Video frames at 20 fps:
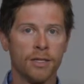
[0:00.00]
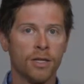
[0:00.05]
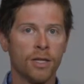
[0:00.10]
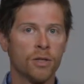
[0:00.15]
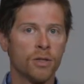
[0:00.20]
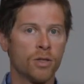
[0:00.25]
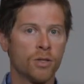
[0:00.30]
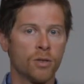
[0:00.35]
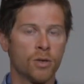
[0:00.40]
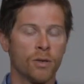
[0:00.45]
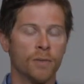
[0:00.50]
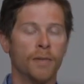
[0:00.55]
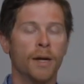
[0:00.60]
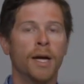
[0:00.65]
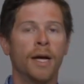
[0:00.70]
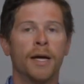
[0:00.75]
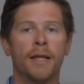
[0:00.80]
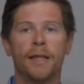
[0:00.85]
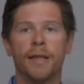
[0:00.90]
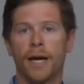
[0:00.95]
snowstorm
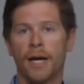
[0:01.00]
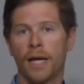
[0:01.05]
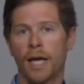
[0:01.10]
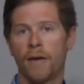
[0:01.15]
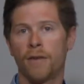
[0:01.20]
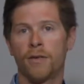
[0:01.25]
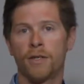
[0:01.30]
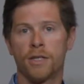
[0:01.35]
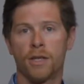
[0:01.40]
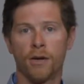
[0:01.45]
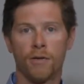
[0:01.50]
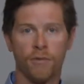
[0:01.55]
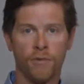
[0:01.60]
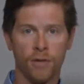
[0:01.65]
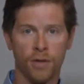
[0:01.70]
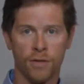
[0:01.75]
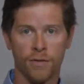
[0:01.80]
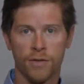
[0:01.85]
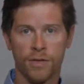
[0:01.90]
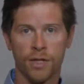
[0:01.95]
that gave us a
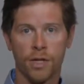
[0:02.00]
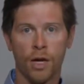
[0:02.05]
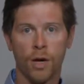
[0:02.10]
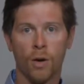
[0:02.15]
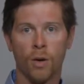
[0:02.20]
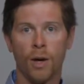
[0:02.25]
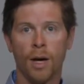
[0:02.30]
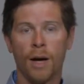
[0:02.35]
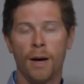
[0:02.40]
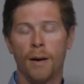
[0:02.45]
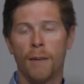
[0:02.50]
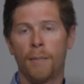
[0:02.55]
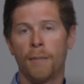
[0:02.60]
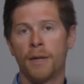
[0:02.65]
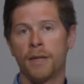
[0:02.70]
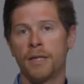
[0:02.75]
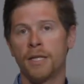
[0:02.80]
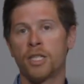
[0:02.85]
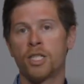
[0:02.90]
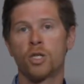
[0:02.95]
foot of snow,
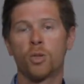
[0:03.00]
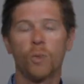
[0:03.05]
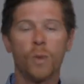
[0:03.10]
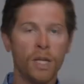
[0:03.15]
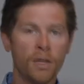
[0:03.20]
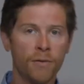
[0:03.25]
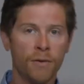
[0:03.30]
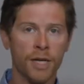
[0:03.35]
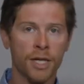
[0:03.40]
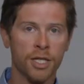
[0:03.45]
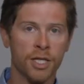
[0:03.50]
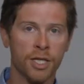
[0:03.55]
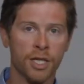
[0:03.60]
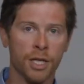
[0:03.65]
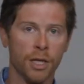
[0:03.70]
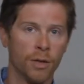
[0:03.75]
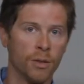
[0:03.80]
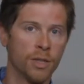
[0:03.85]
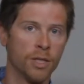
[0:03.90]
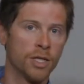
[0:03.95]
but the SWE
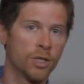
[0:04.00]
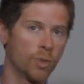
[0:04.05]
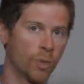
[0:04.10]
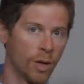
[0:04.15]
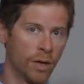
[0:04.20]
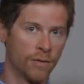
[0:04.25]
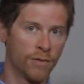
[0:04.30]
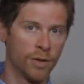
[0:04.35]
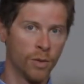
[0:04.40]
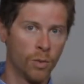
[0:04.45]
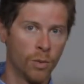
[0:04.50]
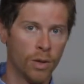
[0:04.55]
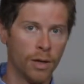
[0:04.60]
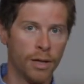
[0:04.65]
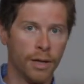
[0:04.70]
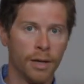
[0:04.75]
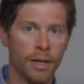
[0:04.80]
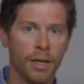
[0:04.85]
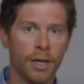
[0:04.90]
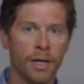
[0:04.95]
ratio is 12:1.
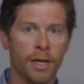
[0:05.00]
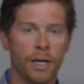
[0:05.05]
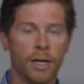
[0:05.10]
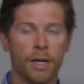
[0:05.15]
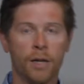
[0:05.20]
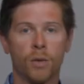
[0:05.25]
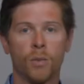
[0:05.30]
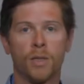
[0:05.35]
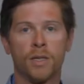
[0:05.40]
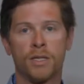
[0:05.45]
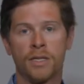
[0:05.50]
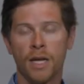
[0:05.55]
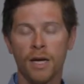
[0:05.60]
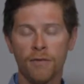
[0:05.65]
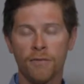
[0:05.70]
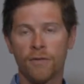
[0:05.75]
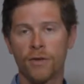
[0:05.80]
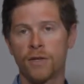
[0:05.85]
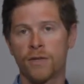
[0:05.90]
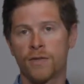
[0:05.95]
In other words,
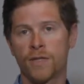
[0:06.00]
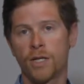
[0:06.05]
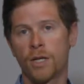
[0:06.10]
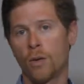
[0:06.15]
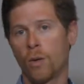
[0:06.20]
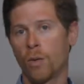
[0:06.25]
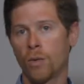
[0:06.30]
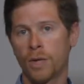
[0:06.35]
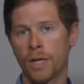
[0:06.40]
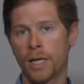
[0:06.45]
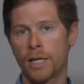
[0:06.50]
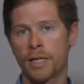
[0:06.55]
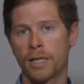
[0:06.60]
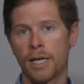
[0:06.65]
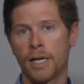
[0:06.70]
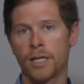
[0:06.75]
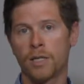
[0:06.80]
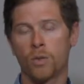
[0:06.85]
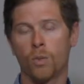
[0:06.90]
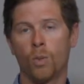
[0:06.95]
that foot of snow only
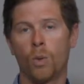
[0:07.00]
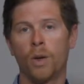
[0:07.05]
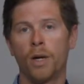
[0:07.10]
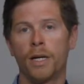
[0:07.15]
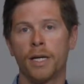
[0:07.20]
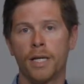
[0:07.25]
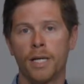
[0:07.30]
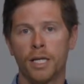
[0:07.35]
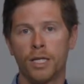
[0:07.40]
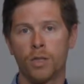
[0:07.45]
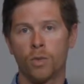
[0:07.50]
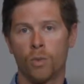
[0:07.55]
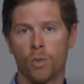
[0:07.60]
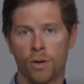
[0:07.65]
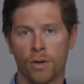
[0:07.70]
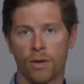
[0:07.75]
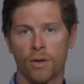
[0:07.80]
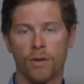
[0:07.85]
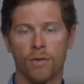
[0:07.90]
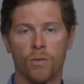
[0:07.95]
contains 1 inch
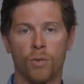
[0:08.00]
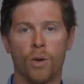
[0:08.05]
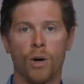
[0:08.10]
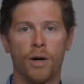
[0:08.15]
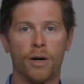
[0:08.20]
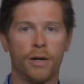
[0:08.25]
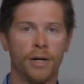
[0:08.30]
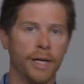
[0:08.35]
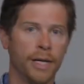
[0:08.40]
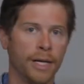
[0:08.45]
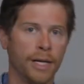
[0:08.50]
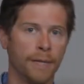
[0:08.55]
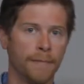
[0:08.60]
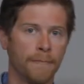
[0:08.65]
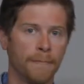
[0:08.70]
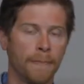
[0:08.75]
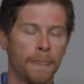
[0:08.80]
worth of water in it.